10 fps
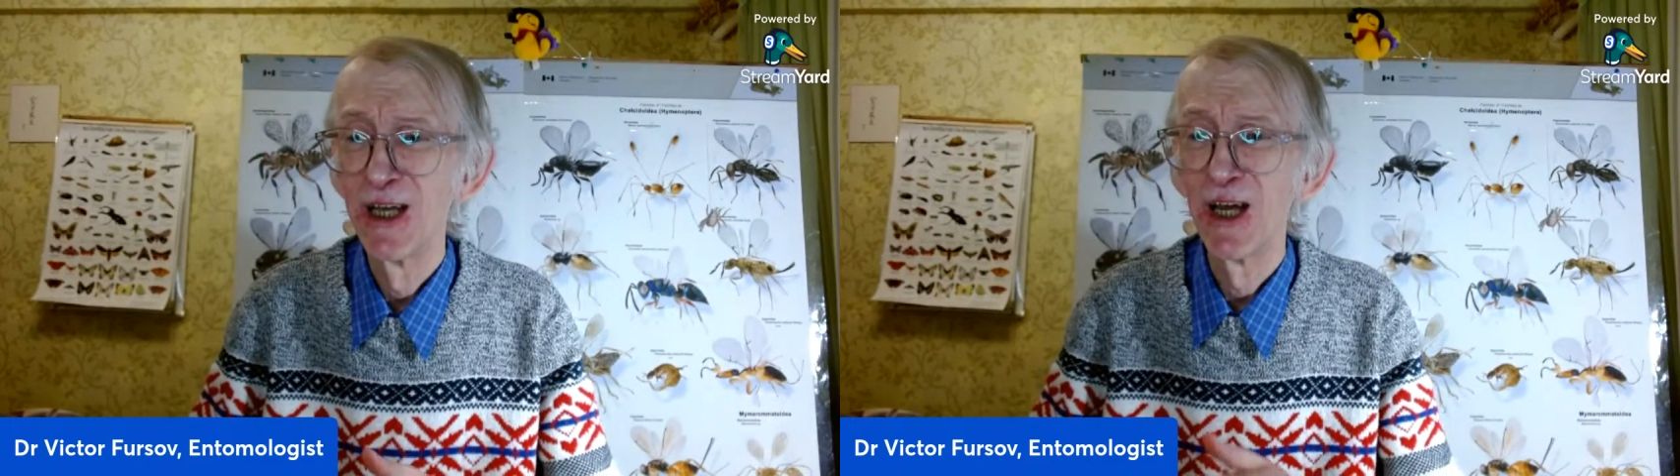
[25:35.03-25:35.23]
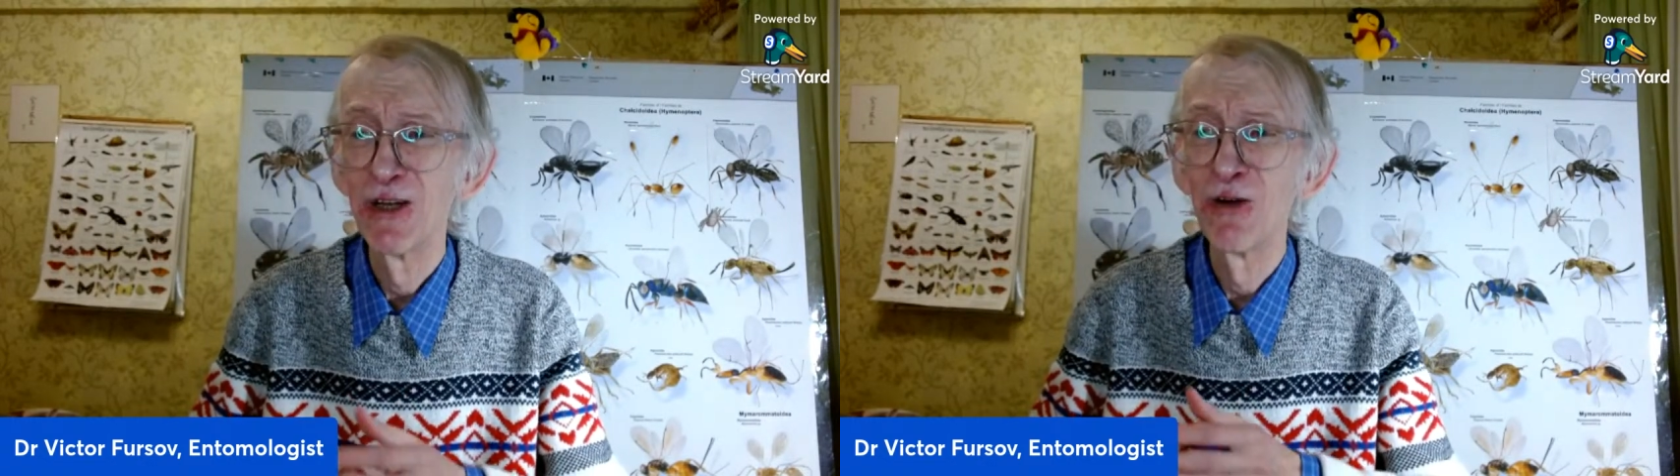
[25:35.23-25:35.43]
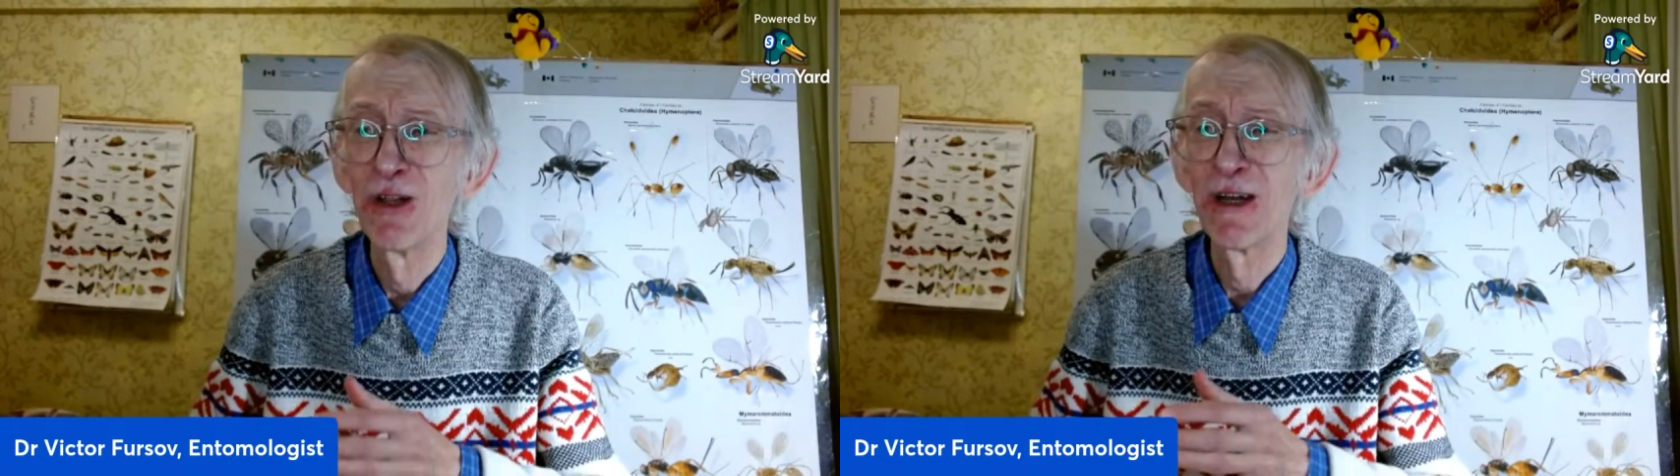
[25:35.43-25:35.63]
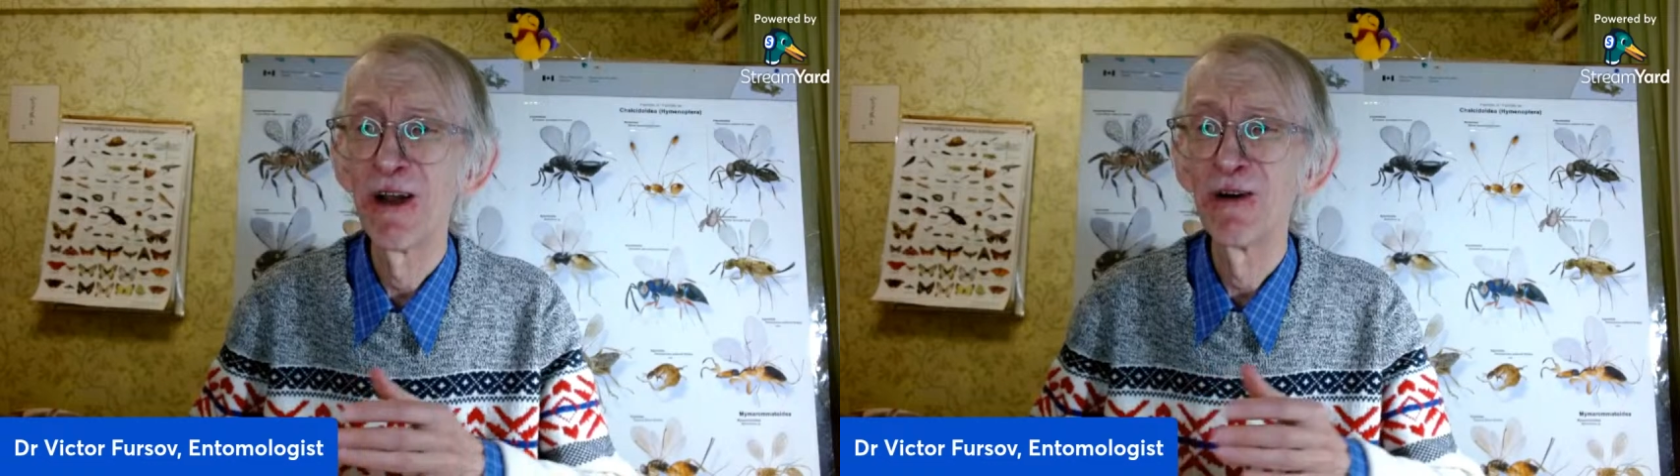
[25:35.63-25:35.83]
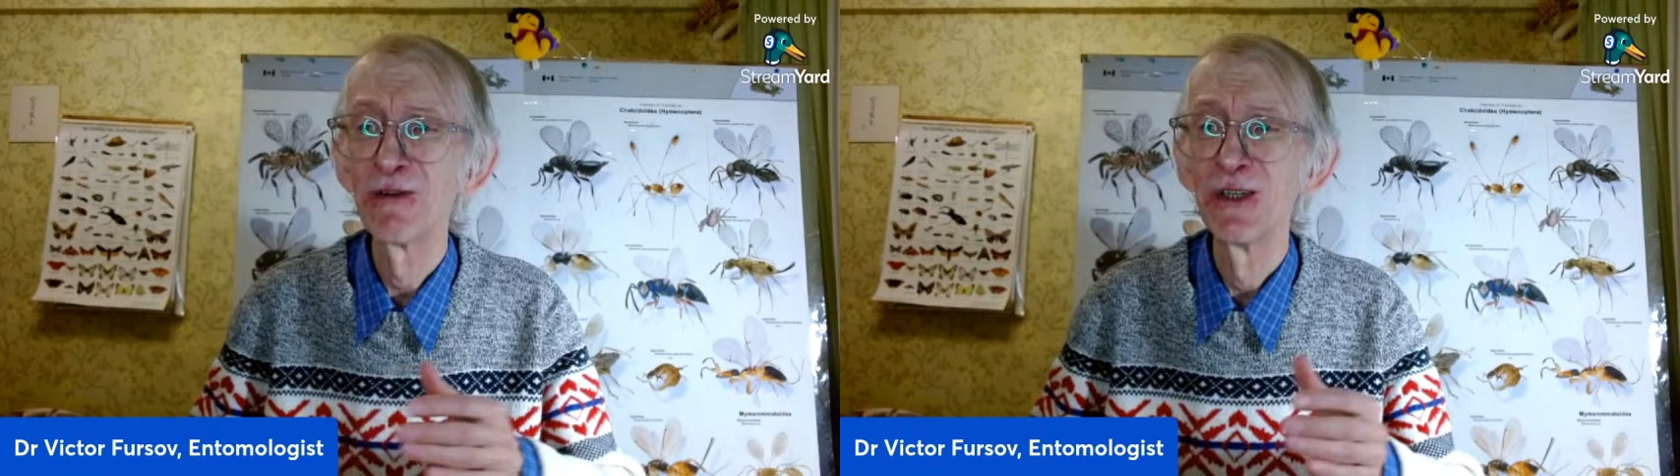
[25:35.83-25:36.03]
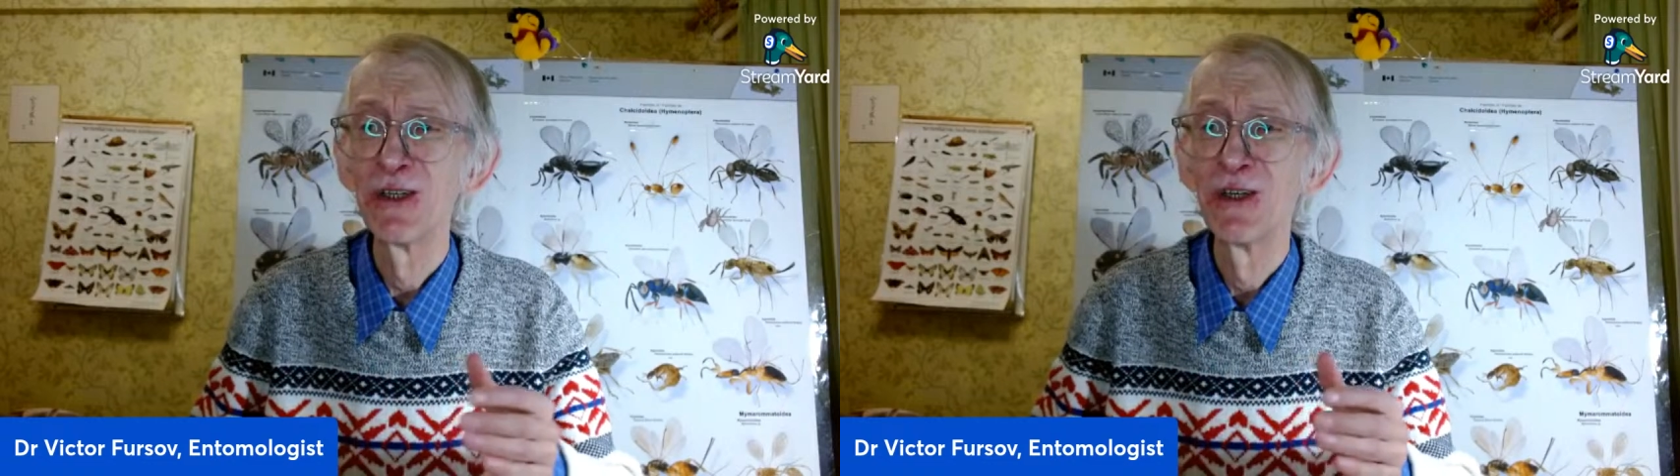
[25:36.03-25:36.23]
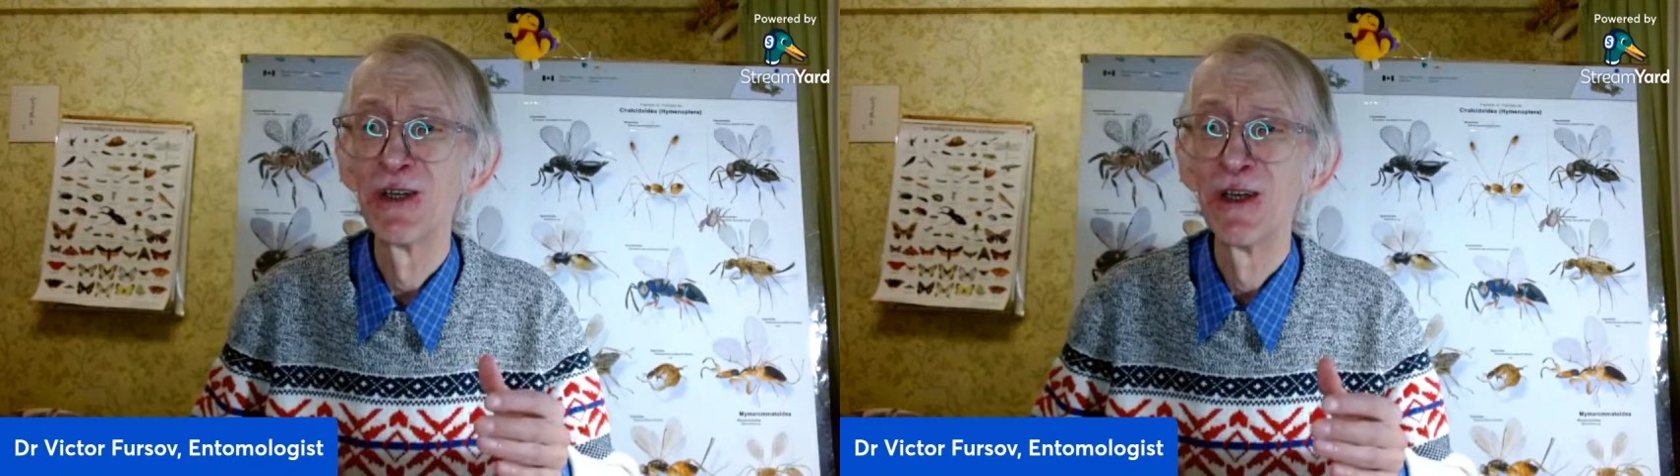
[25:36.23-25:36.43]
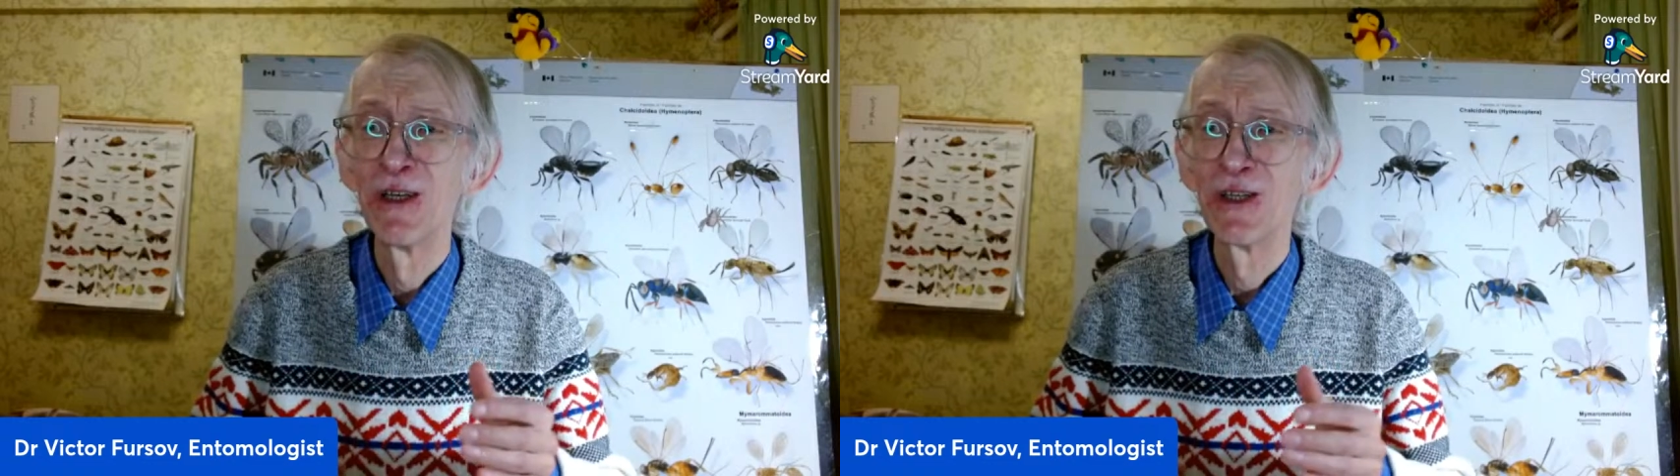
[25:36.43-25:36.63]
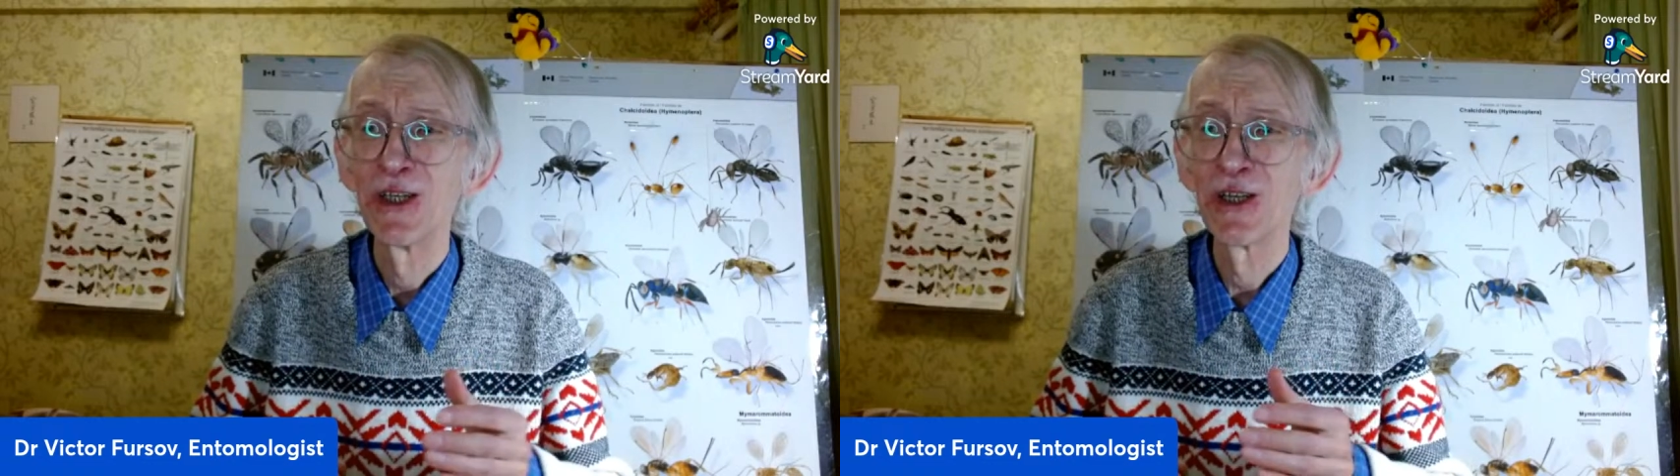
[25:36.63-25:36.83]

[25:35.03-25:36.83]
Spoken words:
and all around just